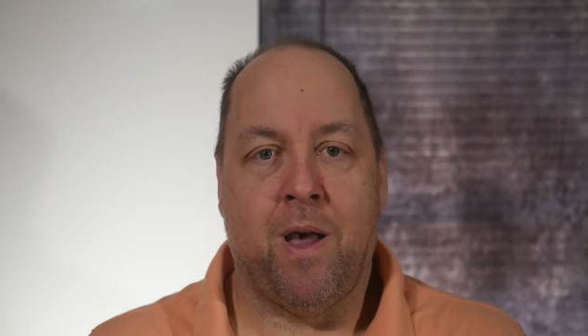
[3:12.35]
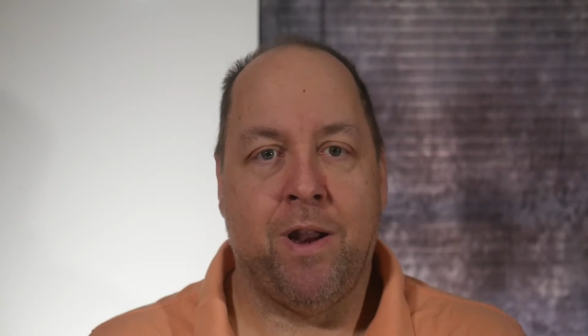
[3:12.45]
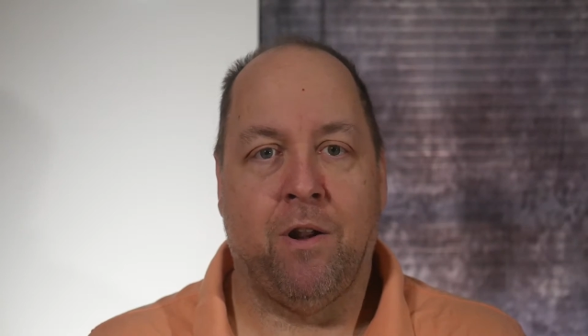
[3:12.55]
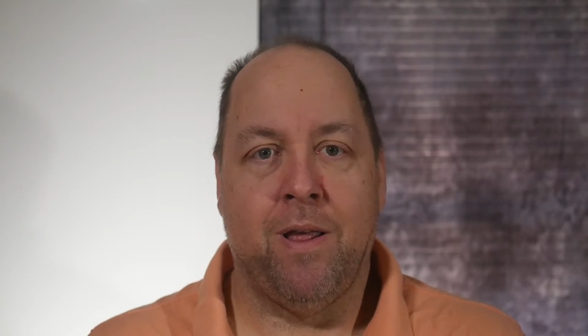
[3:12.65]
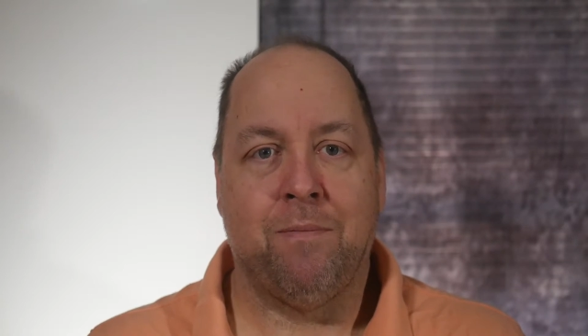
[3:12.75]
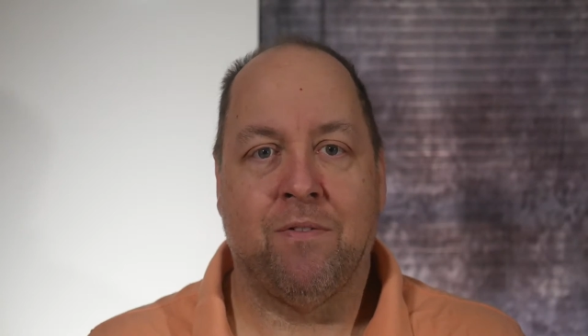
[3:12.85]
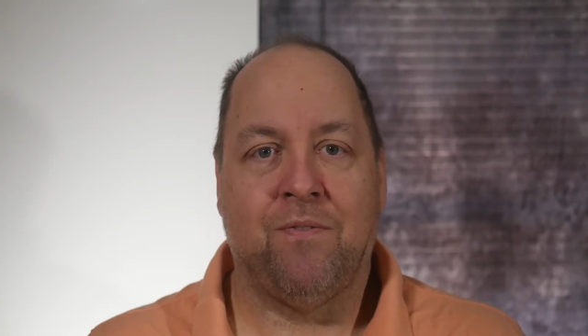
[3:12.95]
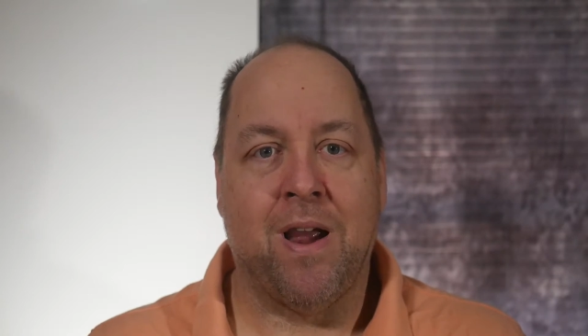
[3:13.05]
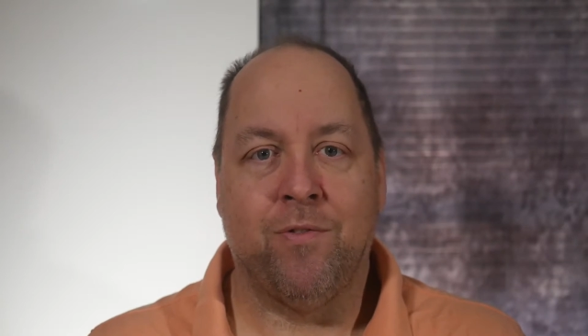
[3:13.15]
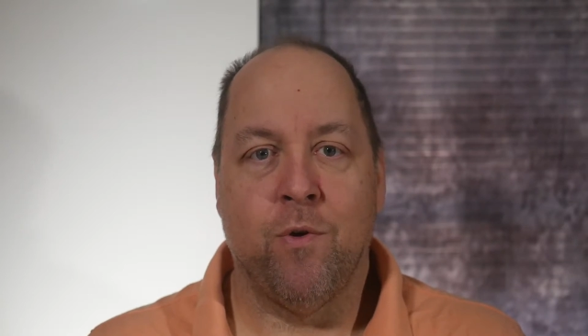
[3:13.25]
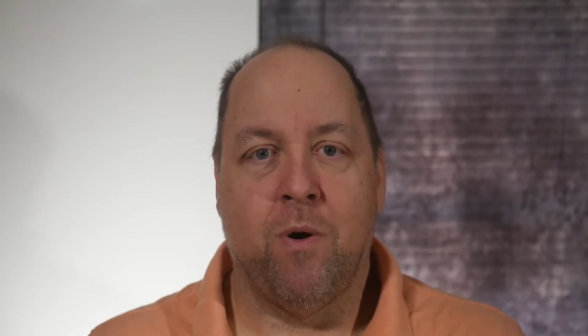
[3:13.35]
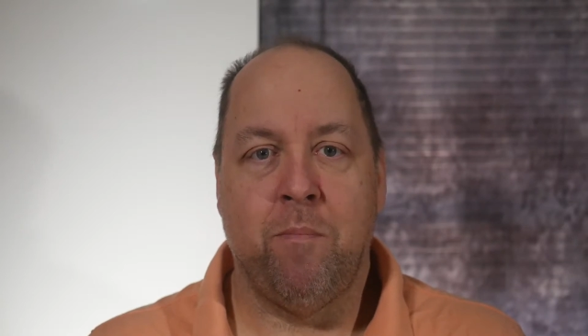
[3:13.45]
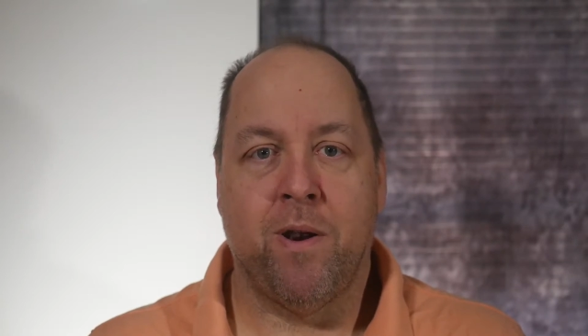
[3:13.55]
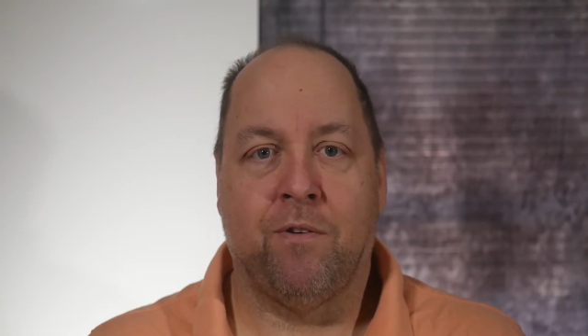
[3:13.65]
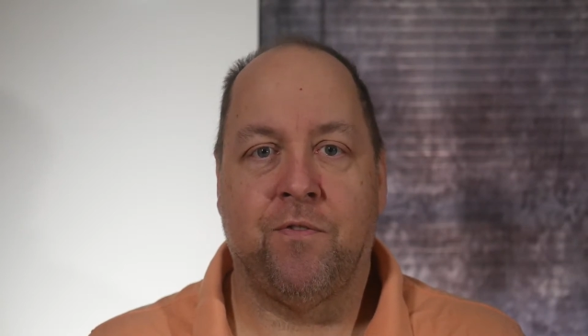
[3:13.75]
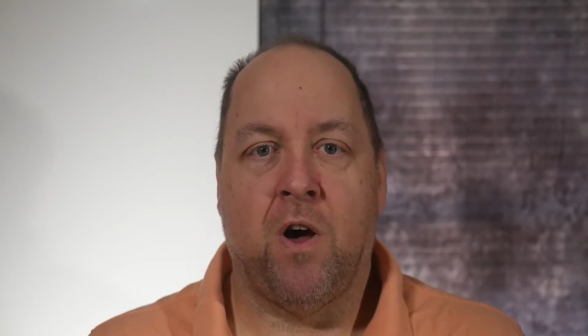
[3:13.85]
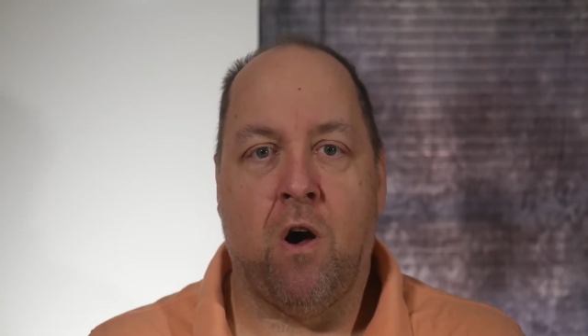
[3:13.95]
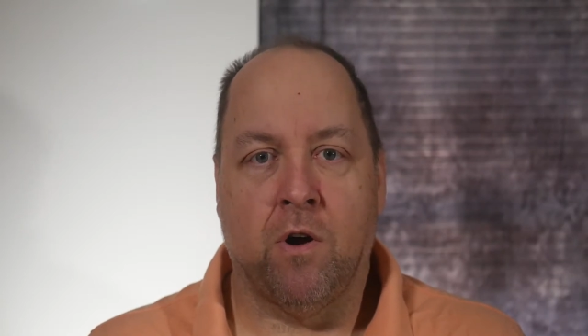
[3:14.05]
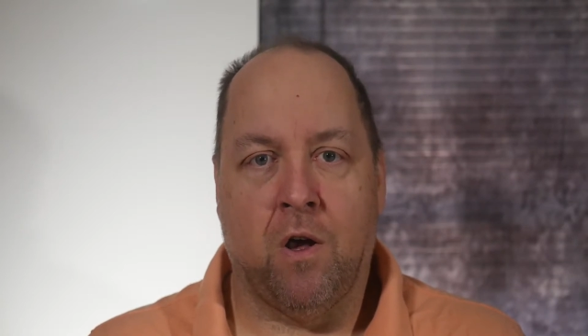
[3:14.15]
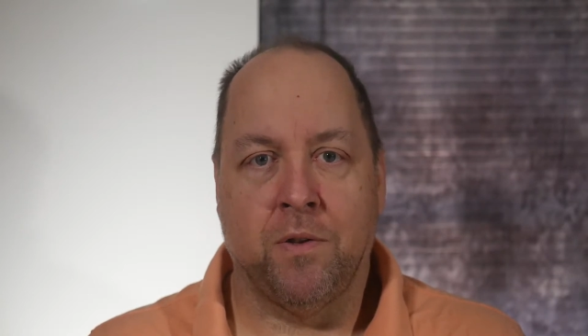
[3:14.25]
I don't have to fight through a mental
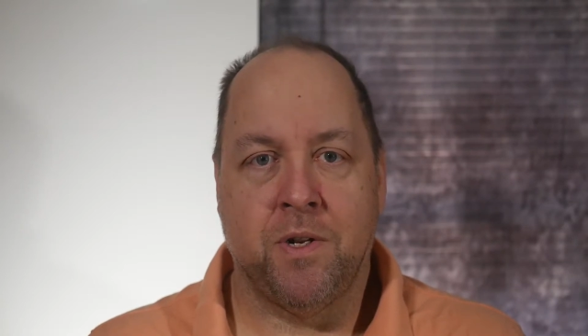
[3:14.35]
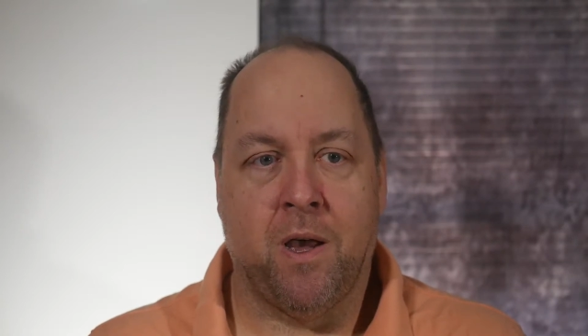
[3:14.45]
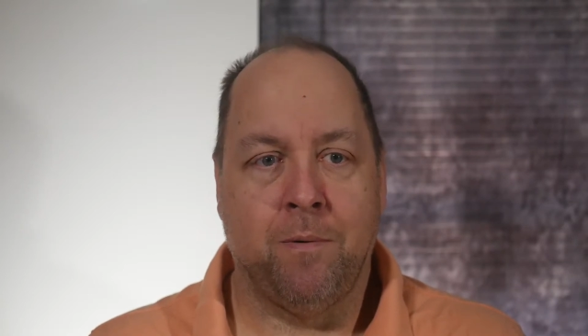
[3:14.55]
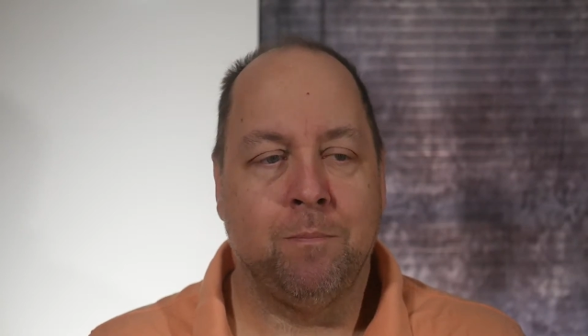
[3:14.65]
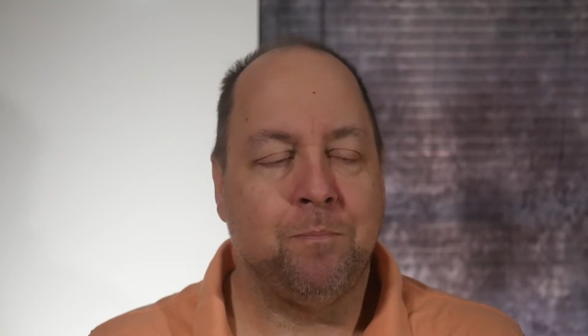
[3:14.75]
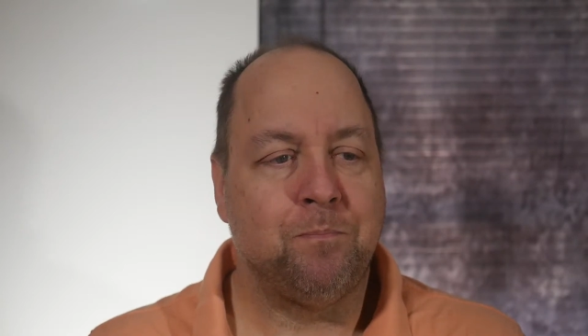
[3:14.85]
fog all the time.